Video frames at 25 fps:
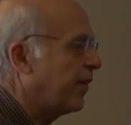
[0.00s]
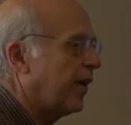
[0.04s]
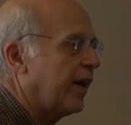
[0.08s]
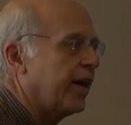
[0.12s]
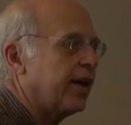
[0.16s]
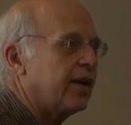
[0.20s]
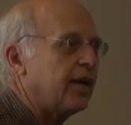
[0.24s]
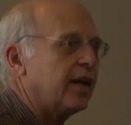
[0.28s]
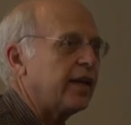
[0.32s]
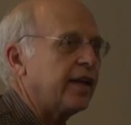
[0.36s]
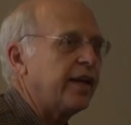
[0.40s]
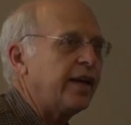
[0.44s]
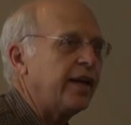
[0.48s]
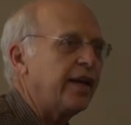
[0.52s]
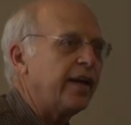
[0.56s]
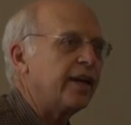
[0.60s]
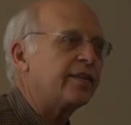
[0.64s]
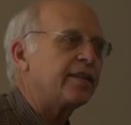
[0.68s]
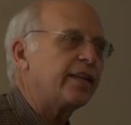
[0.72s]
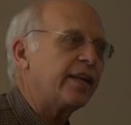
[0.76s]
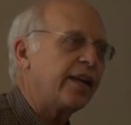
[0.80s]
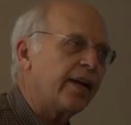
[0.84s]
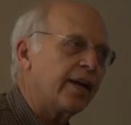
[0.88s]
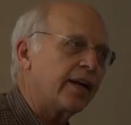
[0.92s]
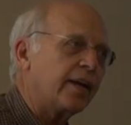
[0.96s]
finally, at
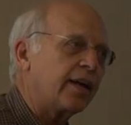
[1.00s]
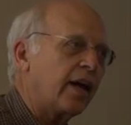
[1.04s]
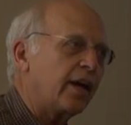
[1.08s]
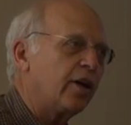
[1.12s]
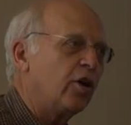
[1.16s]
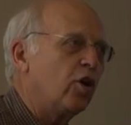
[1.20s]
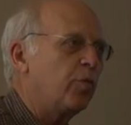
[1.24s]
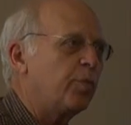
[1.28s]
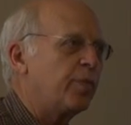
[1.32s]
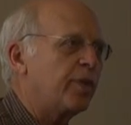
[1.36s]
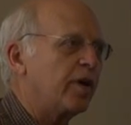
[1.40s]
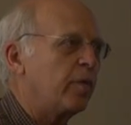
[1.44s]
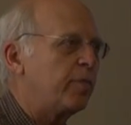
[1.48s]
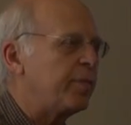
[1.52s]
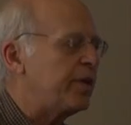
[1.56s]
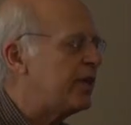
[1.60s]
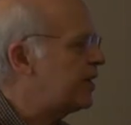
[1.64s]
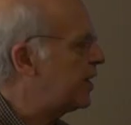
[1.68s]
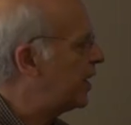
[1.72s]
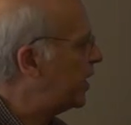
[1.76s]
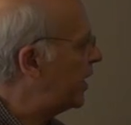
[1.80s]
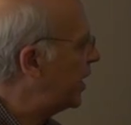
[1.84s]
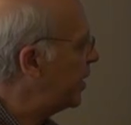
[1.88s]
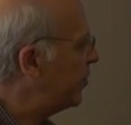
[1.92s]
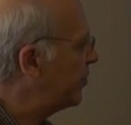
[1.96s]
the end, I hope there'll be
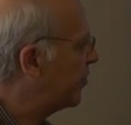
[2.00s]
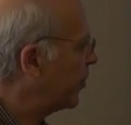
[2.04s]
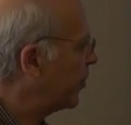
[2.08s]
time